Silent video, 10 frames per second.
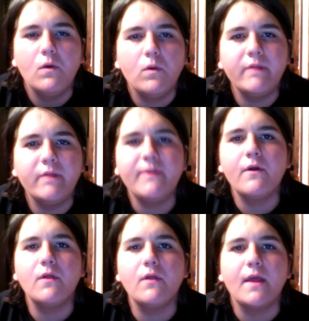to be
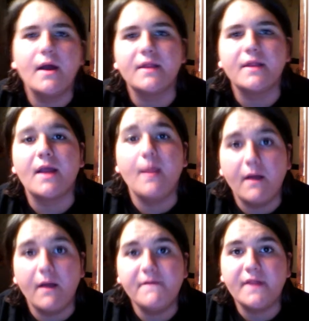totally honest, I
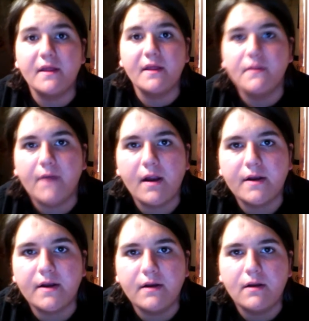love Sting's new
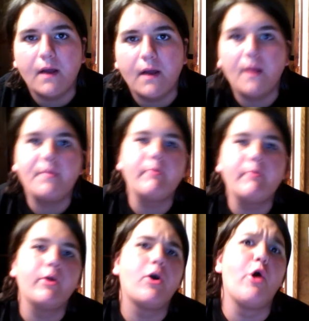character. A lot of people
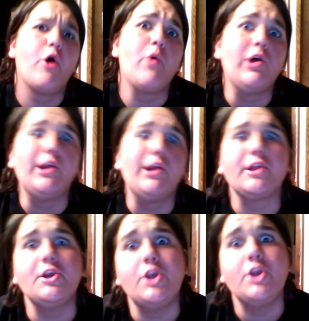are like, oh, well, he
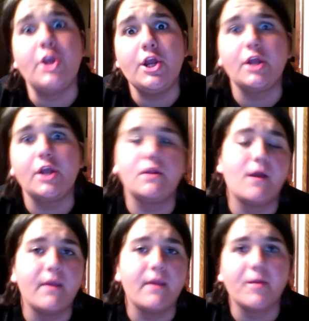doesn't need a
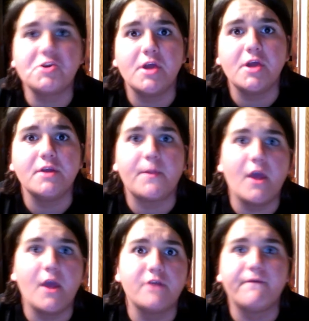gimmick change at
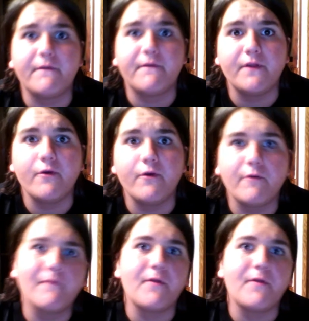the age of 52 or
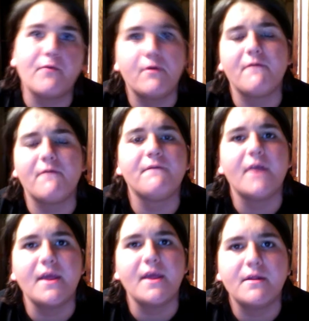53, wherever the fuck
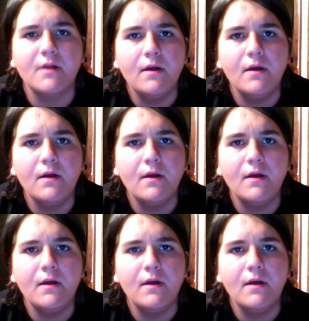he is.